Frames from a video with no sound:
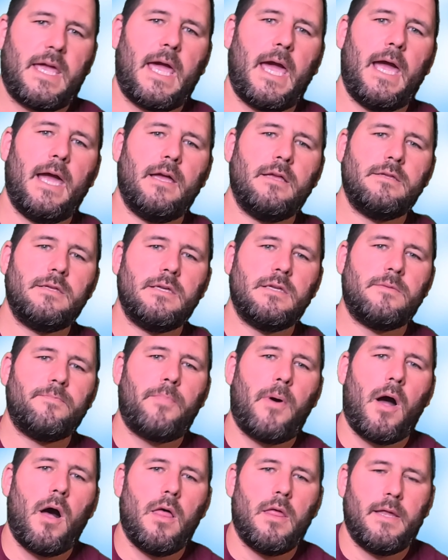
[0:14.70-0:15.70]
Kansas
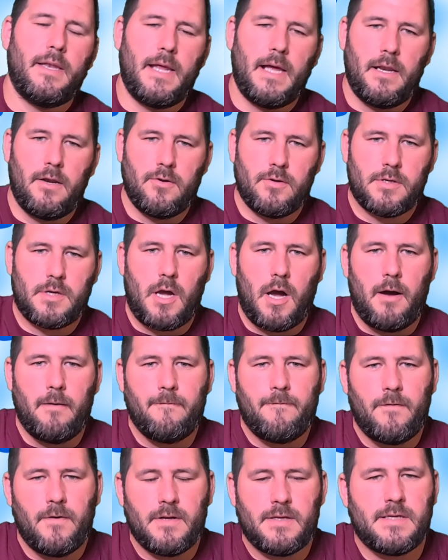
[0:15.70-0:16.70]
Pollinators
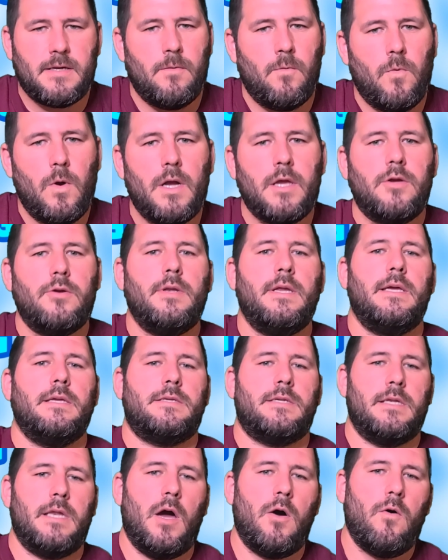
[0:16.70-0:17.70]
Conference, and what you need
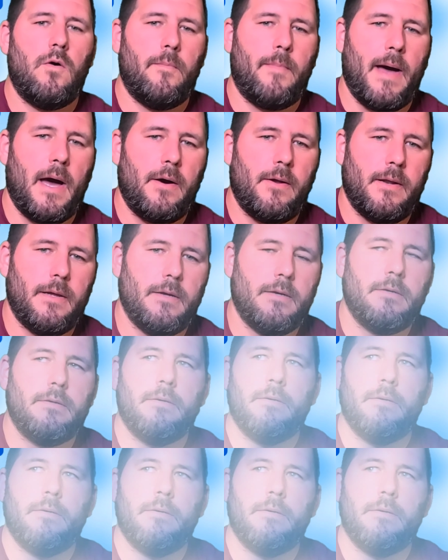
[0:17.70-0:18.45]
to know about it.